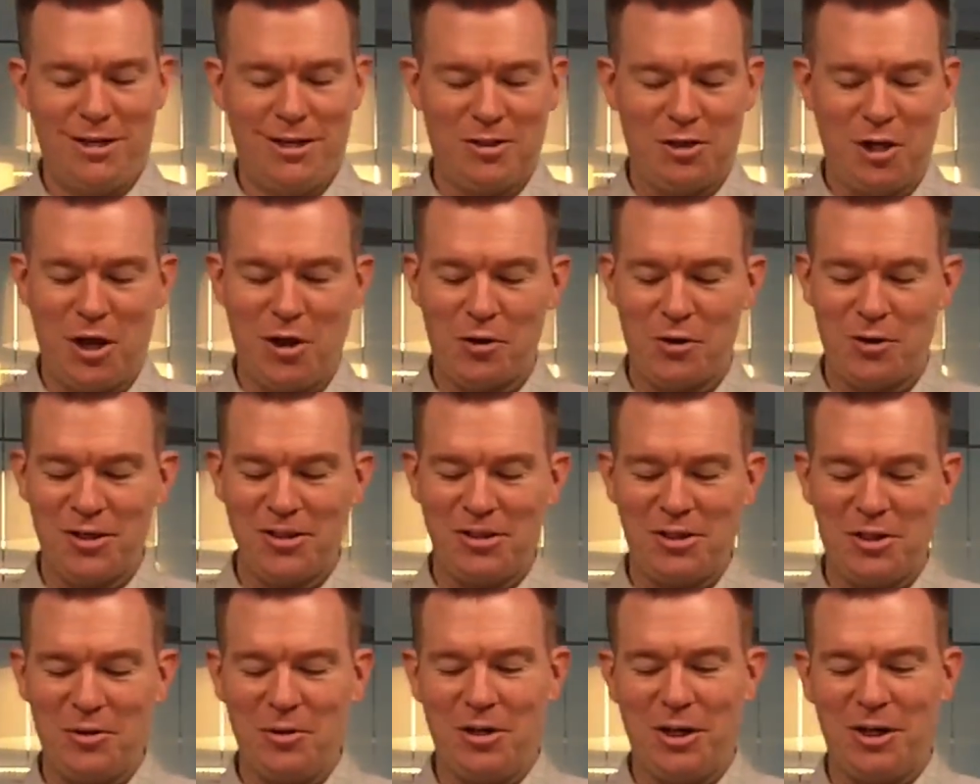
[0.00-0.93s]
That's all there
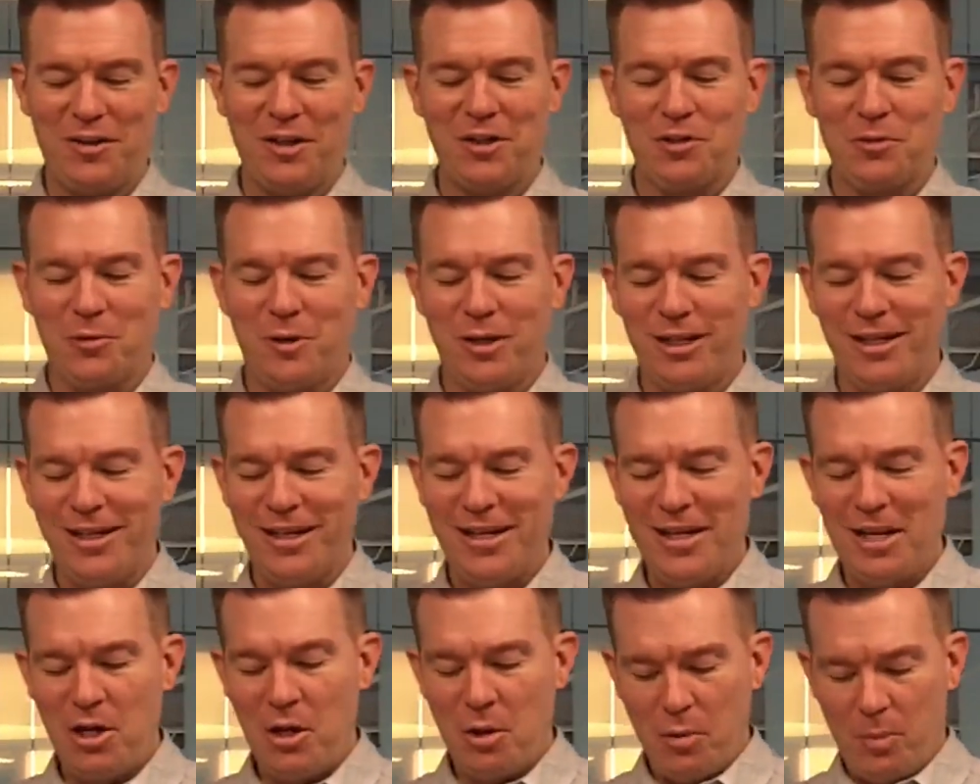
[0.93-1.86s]
is to it on this one.
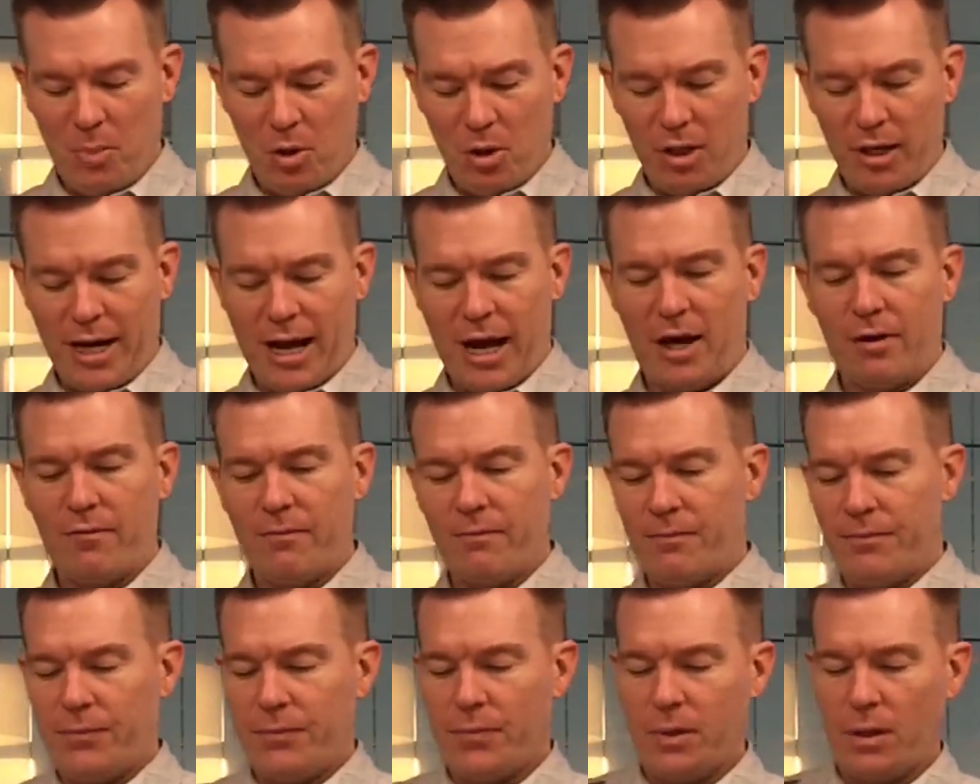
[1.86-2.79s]
Pull it
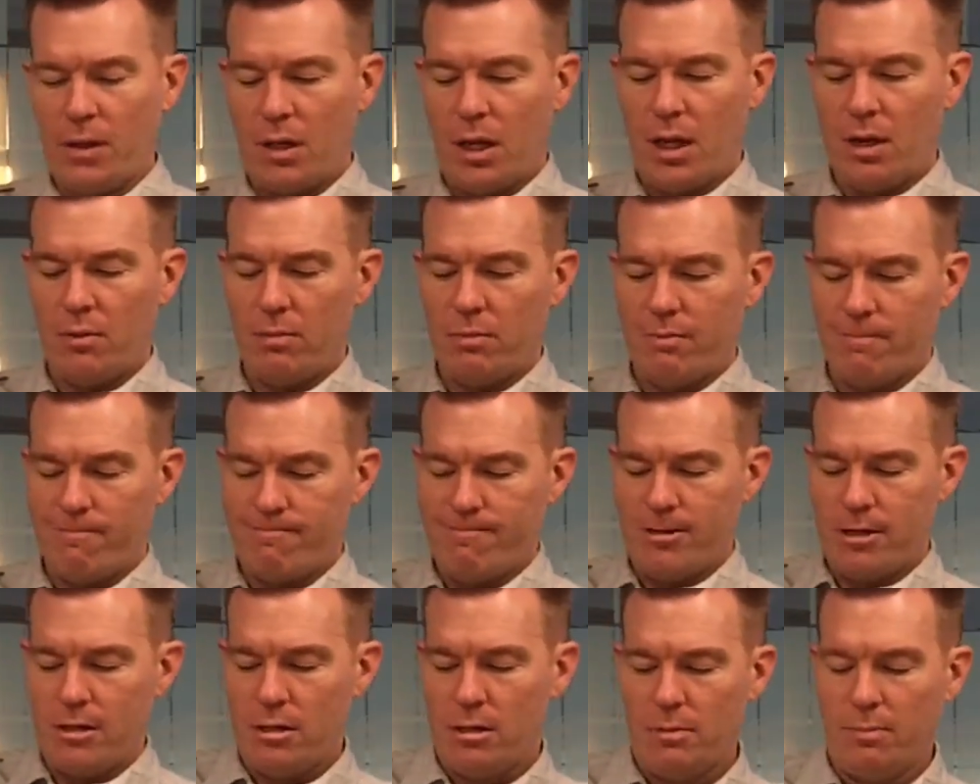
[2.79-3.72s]
out and
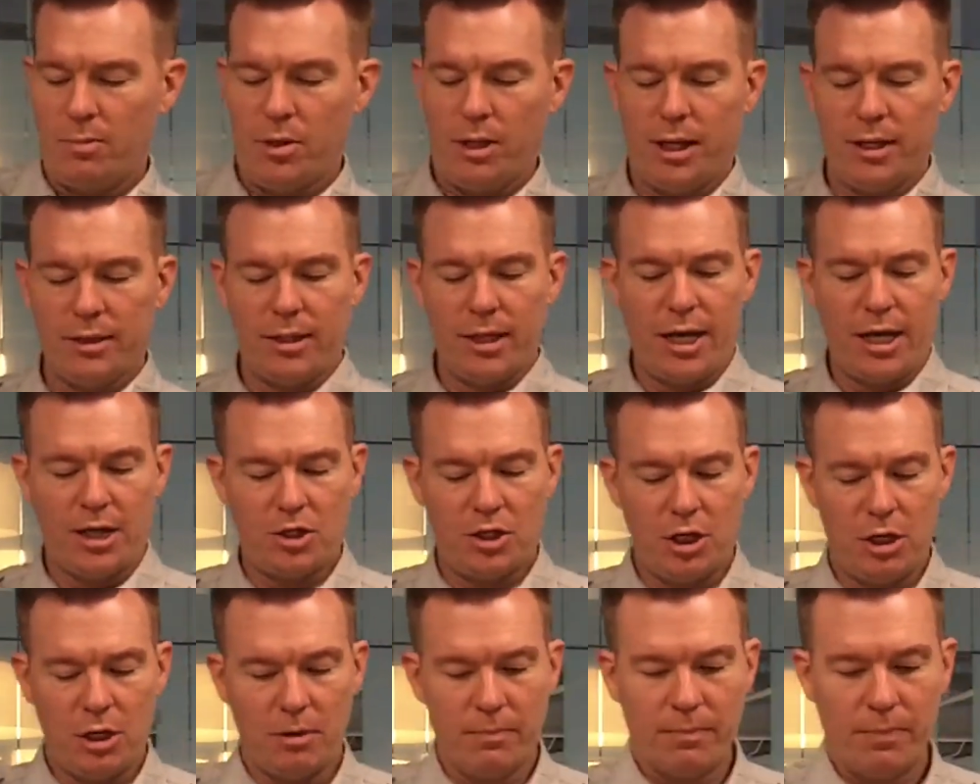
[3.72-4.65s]
pull out the
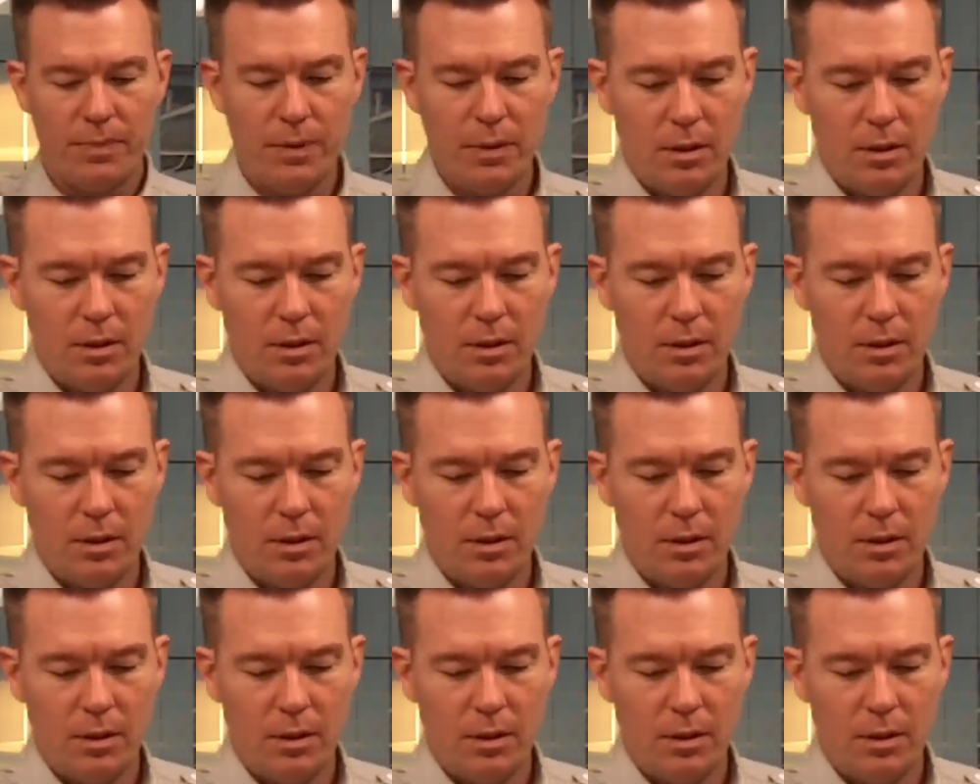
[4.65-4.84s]
edge here.